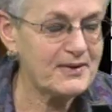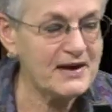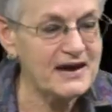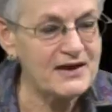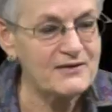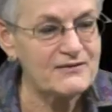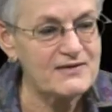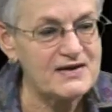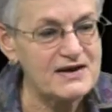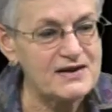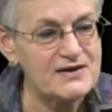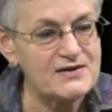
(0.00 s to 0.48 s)

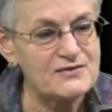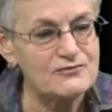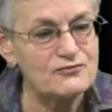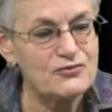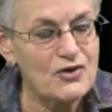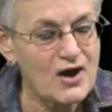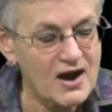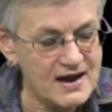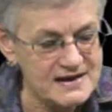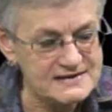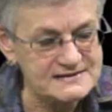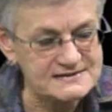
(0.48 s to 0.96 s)
Perry
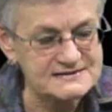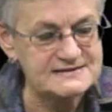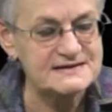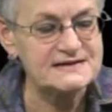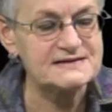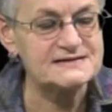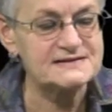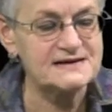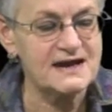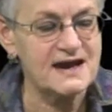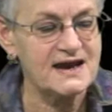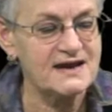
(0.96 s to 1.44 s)
writes
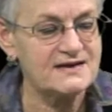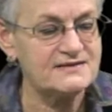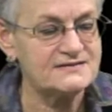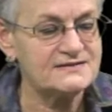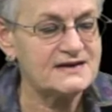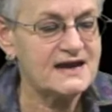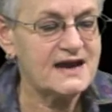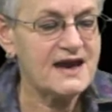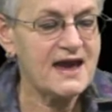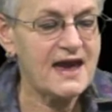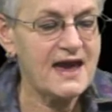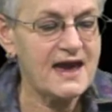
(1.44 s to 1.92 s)
it
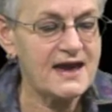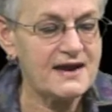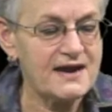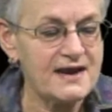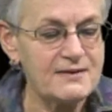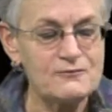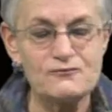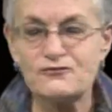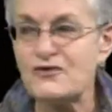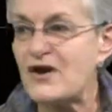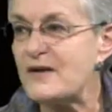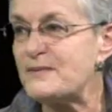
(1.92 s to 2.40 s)
and
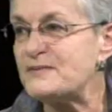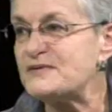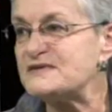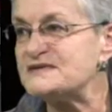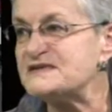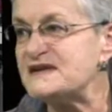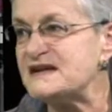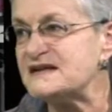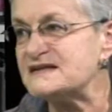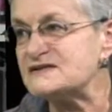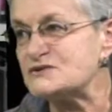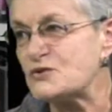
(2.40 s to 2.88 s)

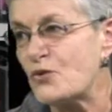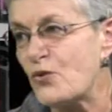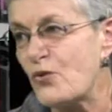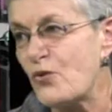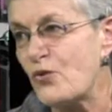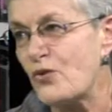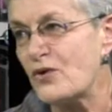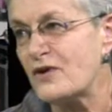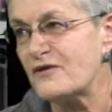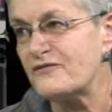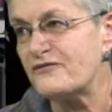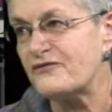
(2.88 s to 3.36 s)
represents
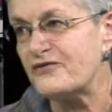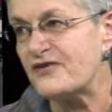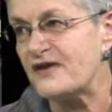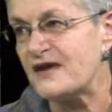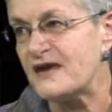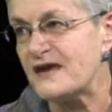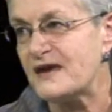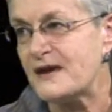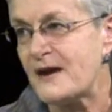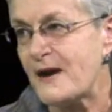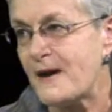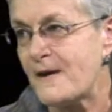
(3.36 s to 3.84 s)
all of
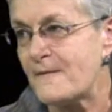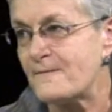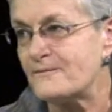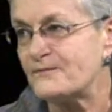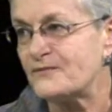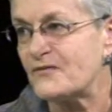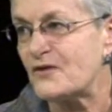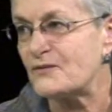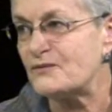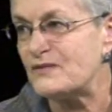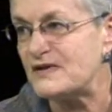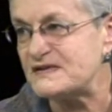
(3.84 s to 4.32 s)
the
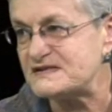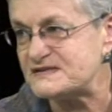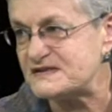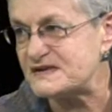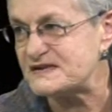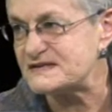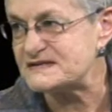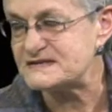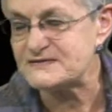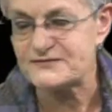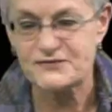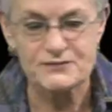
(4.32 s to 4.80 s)

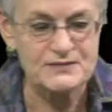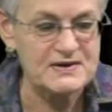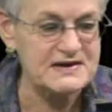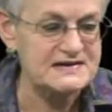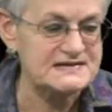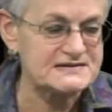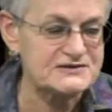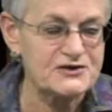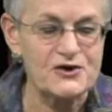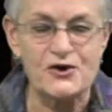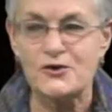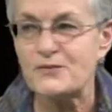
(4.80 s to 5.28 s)
residents of the
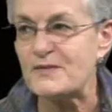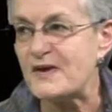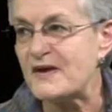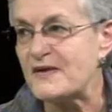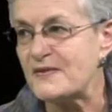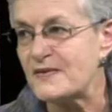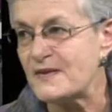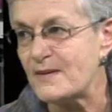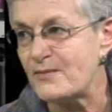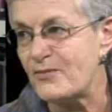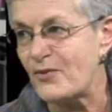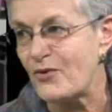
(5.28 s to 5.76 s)
rest home
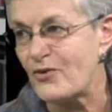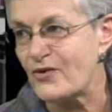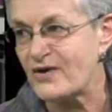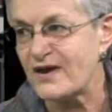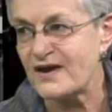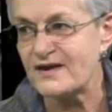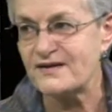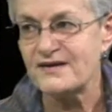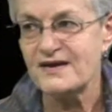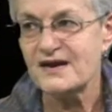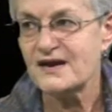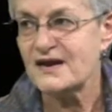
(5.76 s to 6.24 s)
in the book
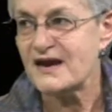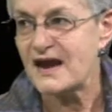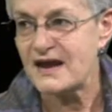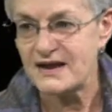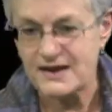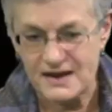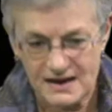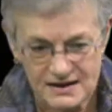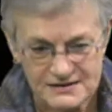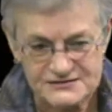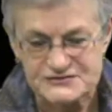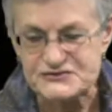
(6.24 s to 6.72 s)
and
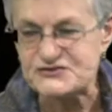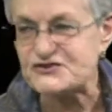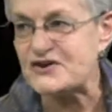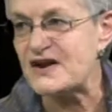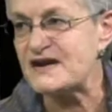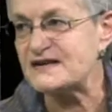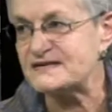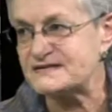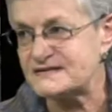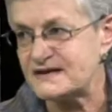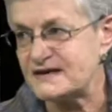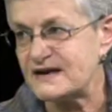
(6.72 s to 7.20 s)

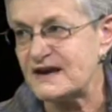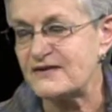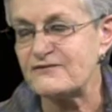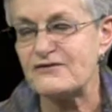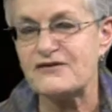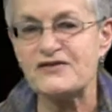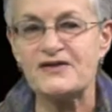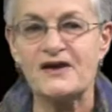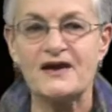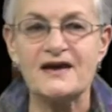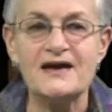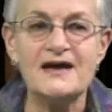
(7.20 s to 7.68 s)
illustrates it and
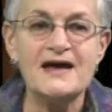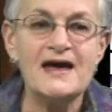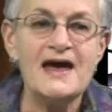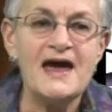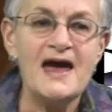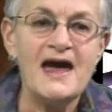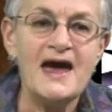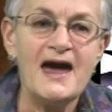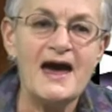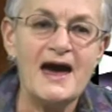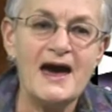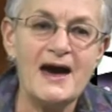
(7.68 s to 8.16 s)
everything.
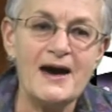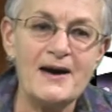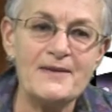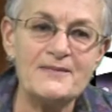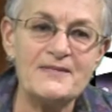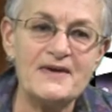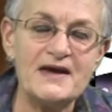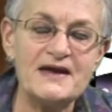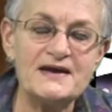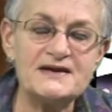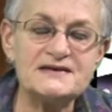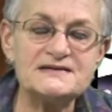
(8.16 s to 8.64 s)

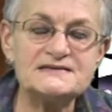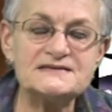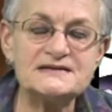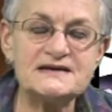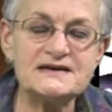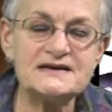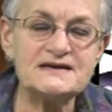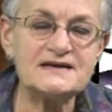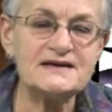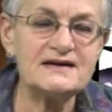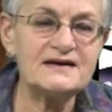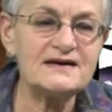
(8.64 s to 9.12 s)
It is
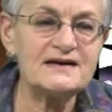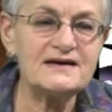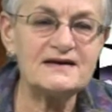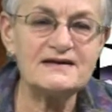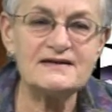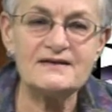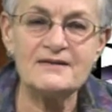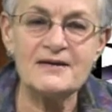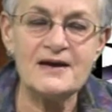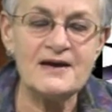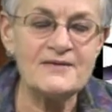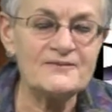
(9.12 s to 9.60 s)

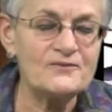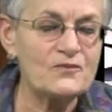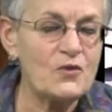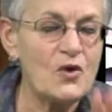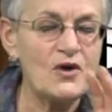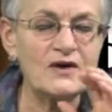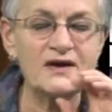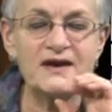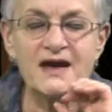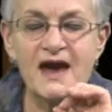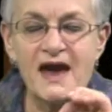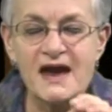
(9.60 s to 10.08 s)

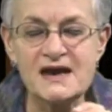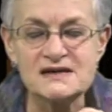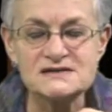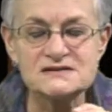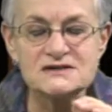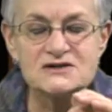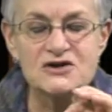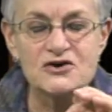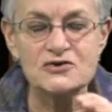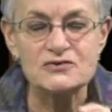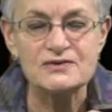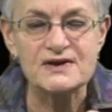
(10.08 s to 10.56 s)
what Kate
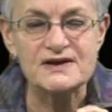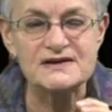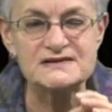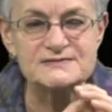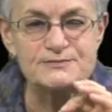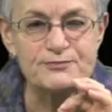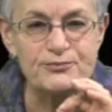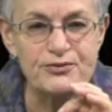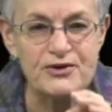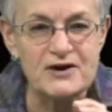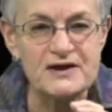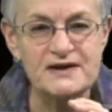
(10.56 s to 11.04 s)
De Goldi
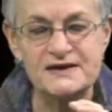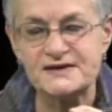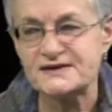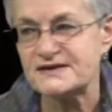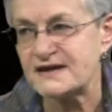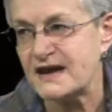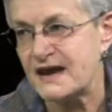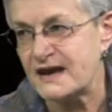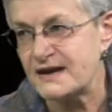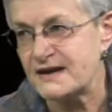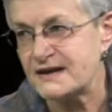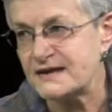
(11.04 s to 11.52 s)
is
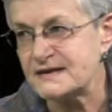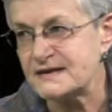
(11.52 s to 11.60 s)
brilliant at